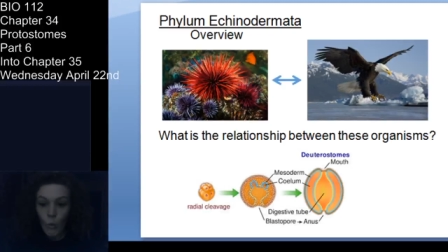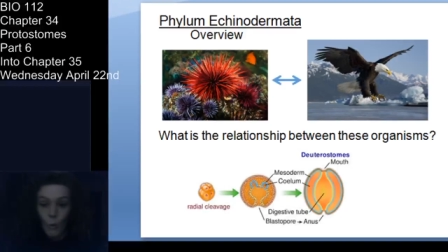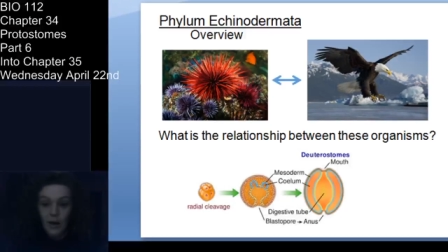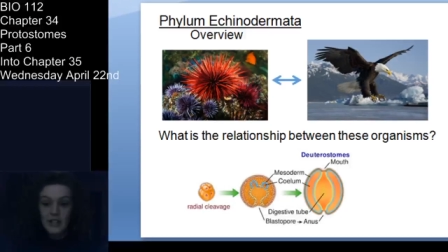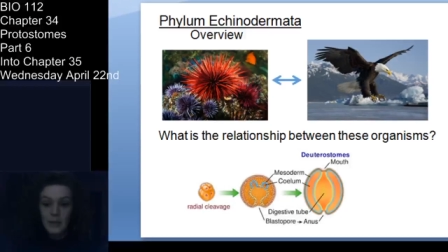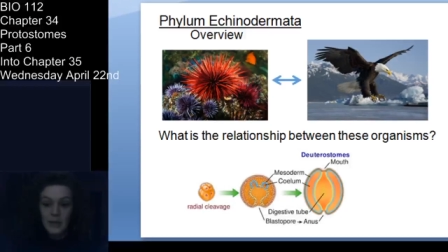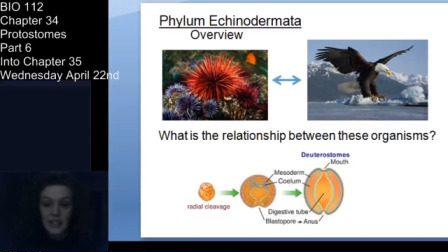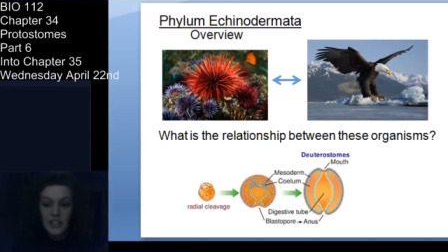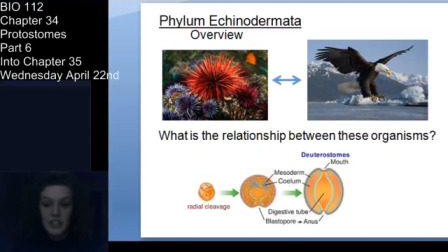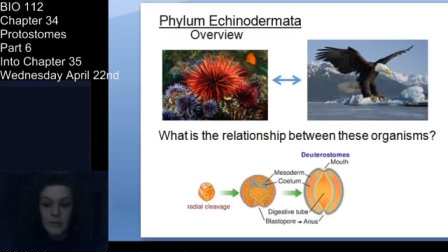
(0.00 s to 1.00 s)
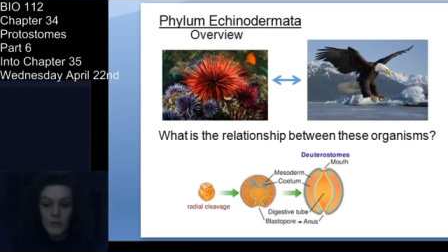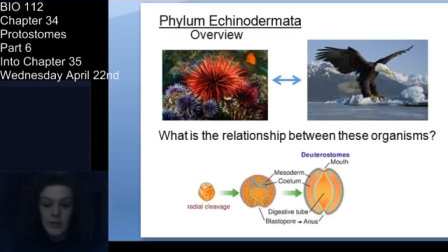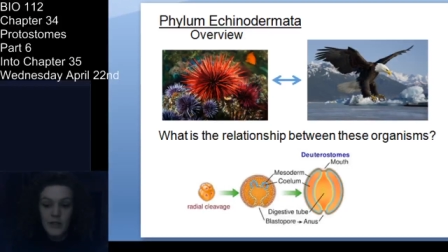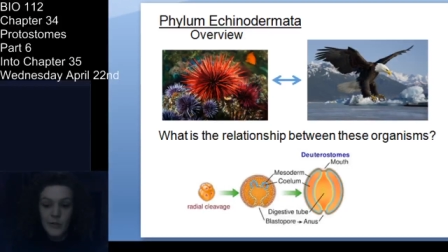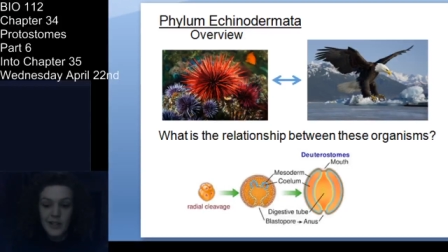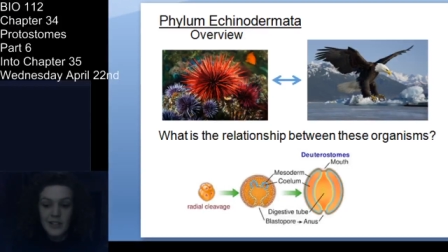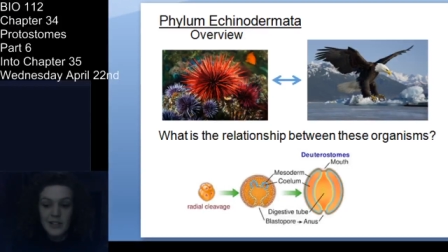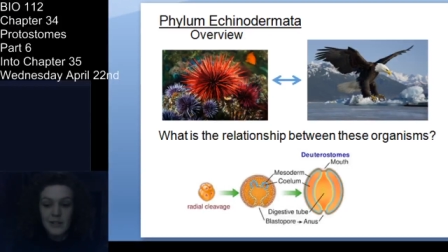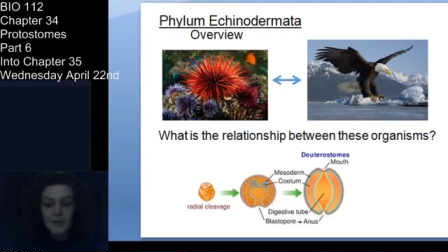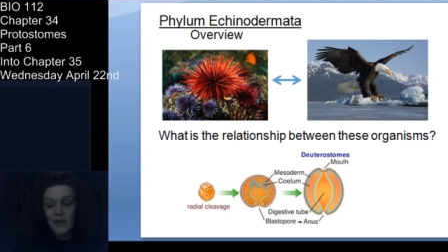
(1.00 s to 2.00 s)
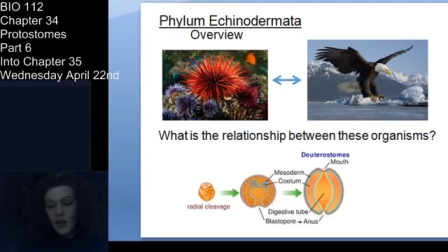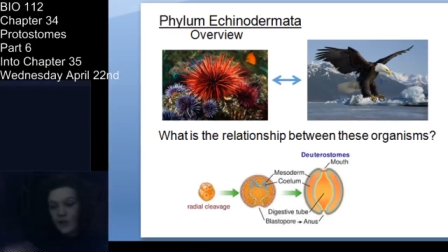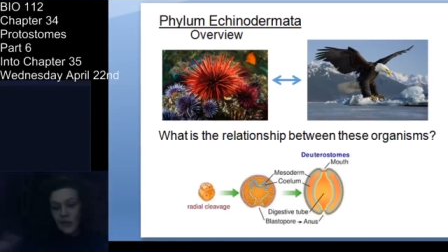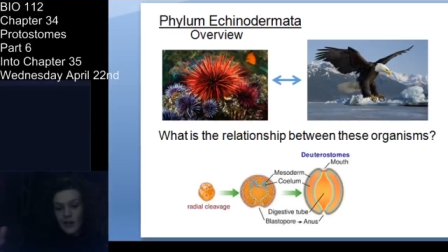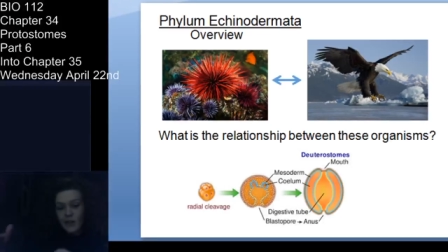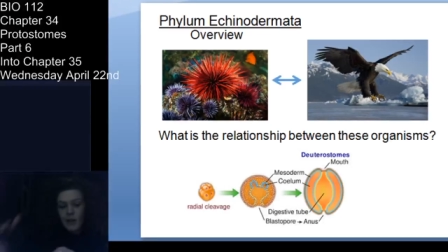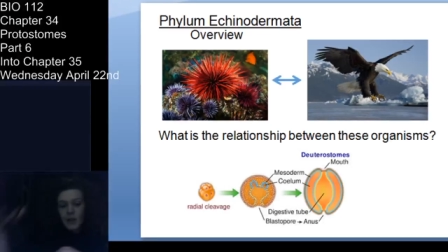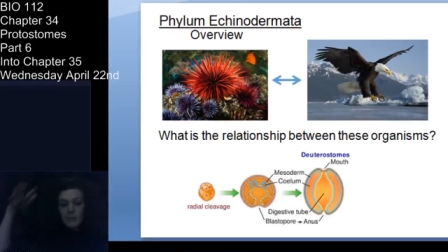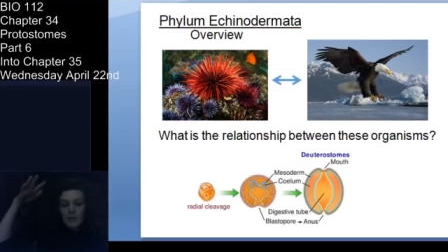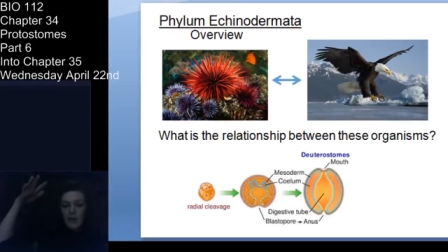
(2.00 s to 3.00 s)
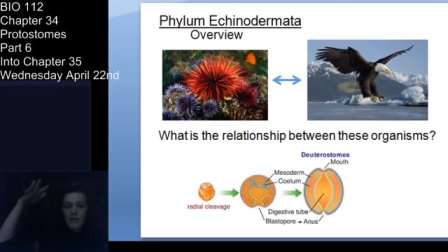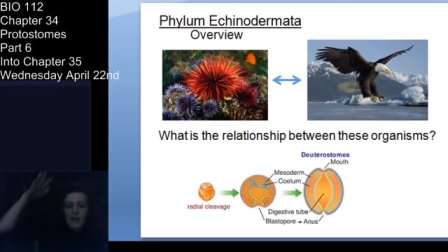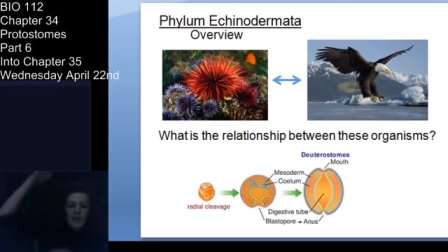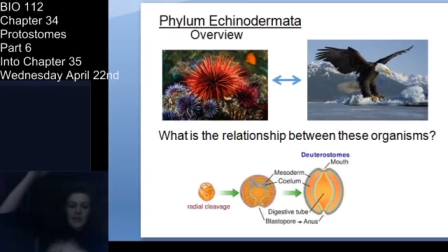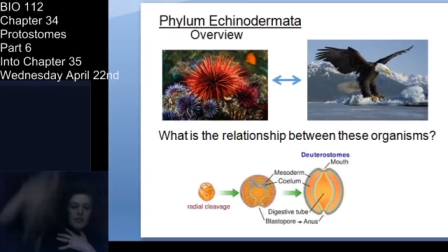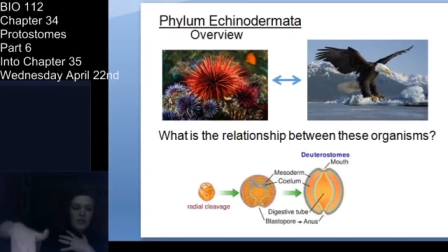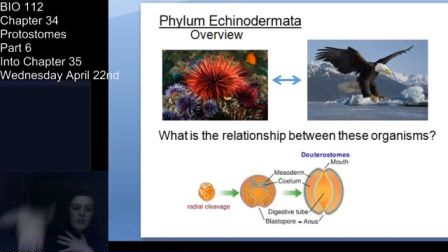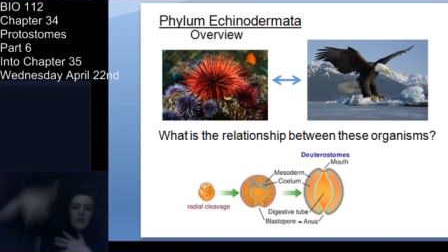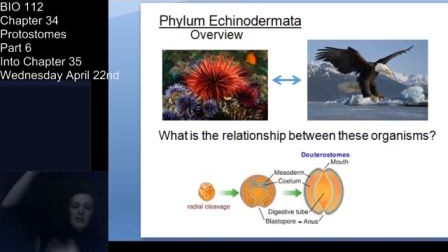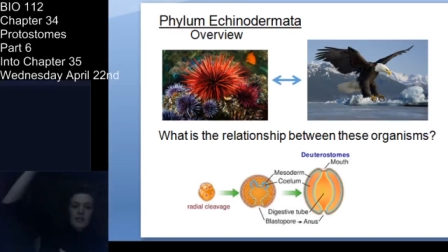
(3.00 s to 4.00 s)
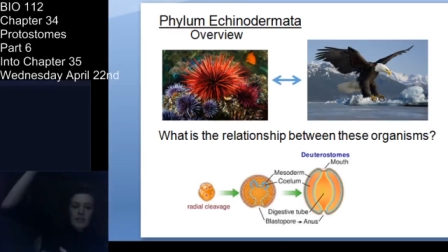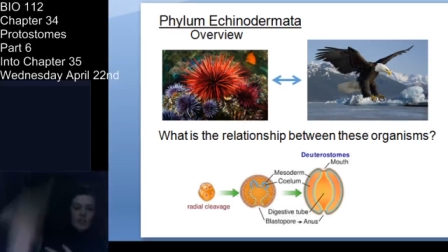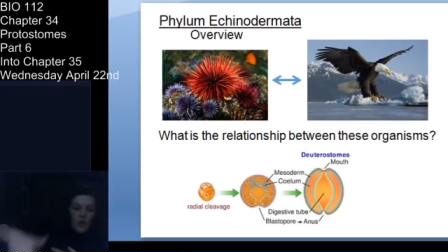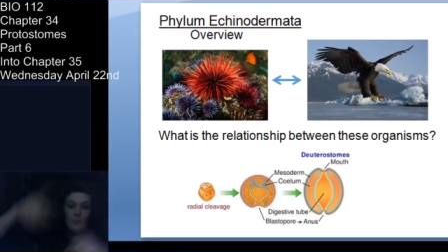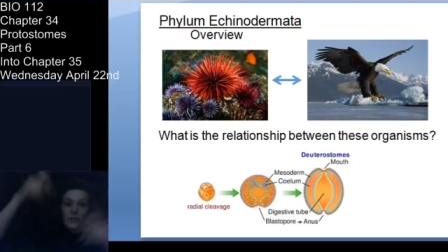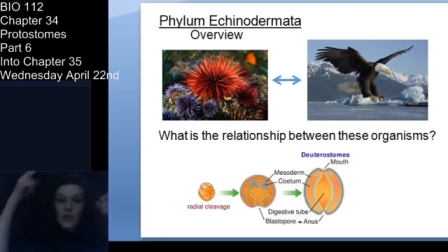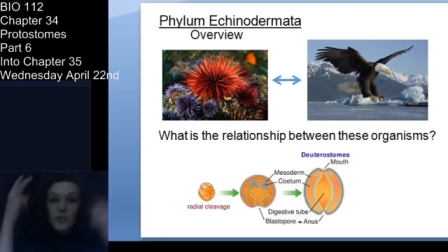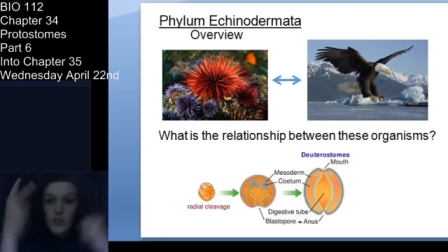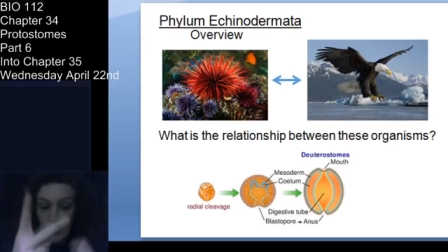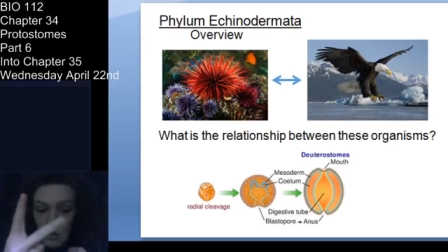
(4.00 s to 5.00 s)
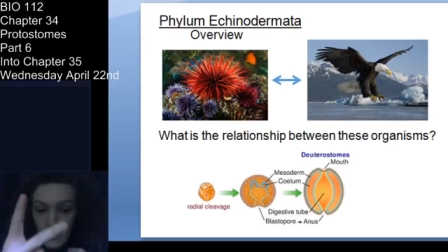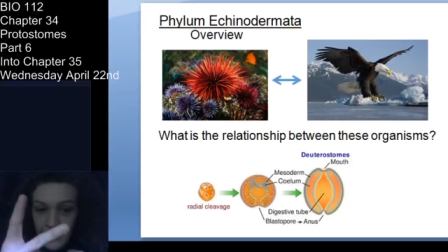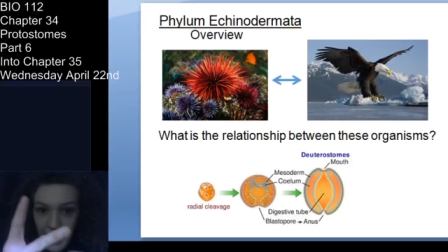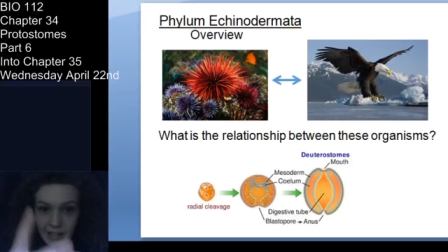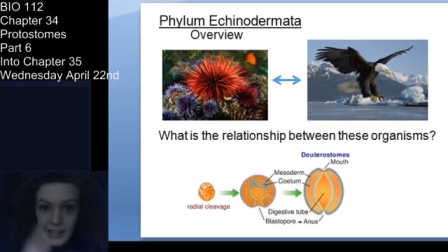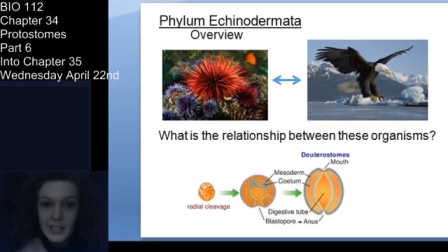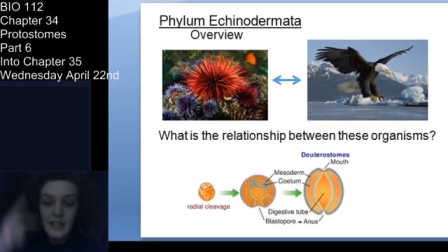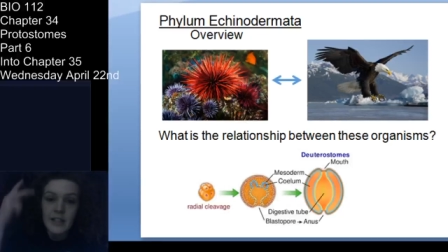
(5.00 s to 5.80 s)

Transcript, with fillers: What is the relationship between these organisms? They're both deuterostomes. Two phyla,